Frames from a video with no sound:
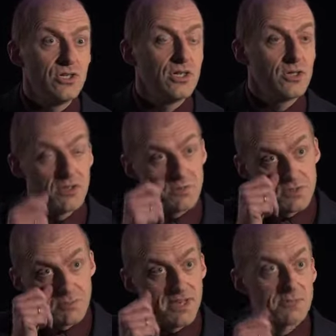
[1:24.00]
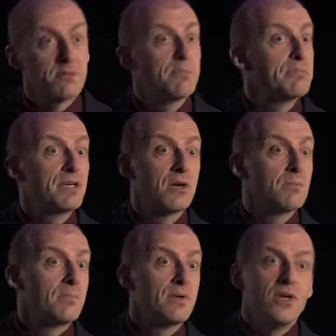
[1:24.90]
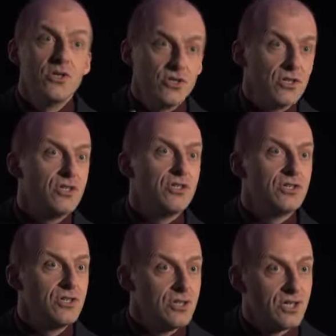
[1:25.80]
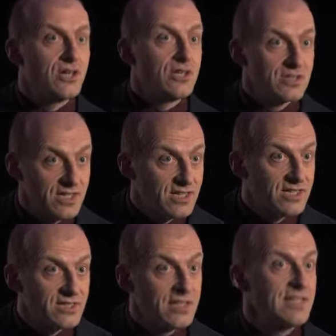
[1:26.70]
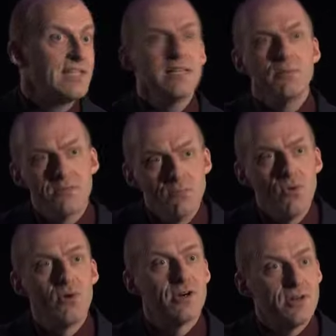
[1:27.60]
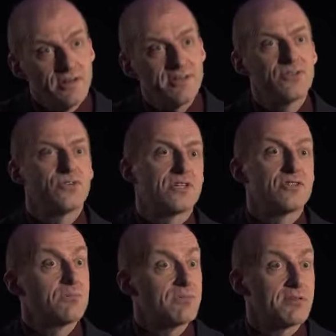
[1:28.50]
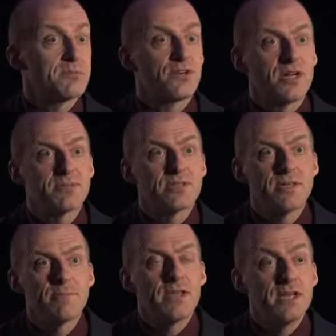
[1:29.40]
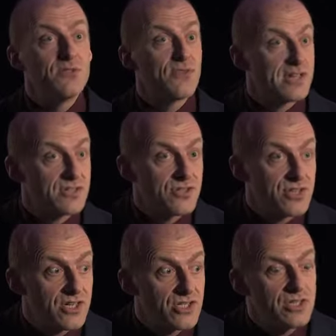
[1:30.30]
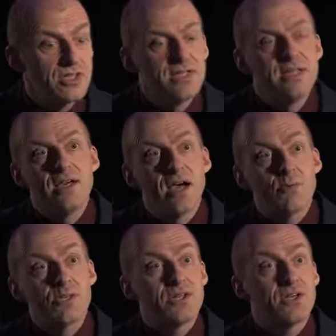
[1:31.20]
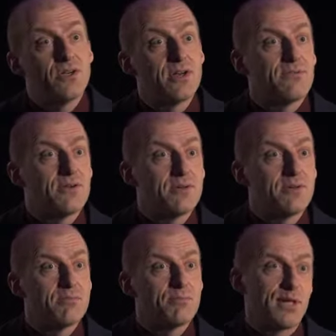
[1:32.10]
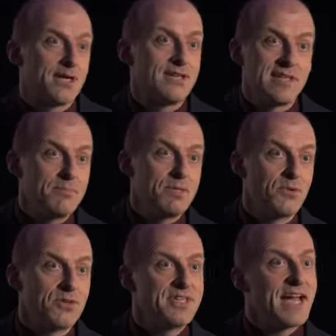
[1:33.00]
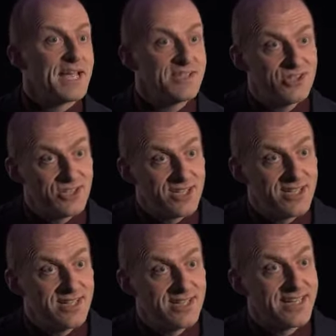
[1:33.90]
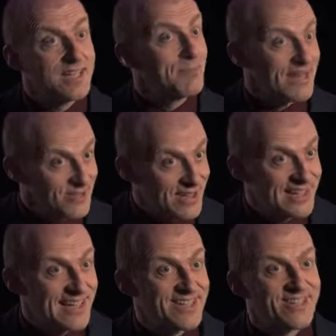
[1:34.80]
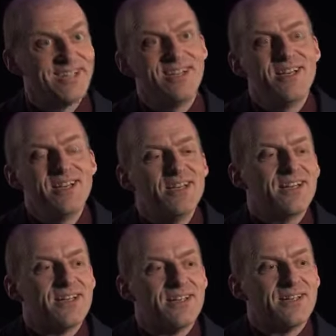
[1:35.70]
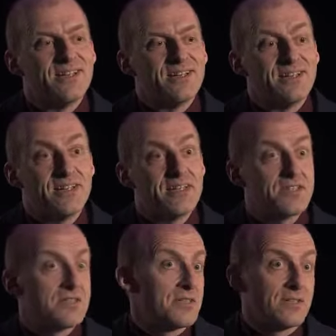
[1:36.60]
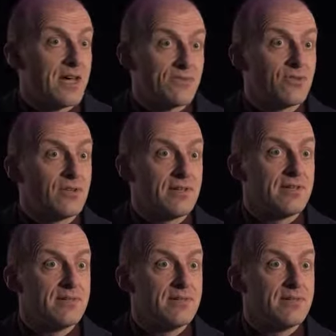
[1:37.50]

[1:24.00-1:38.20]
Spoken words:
could have sometimes become a little bit more stressed sometimes, perhaps. In the faster section, I wish they could have played a little bit more dancey, and I get back to that later. It's, after all,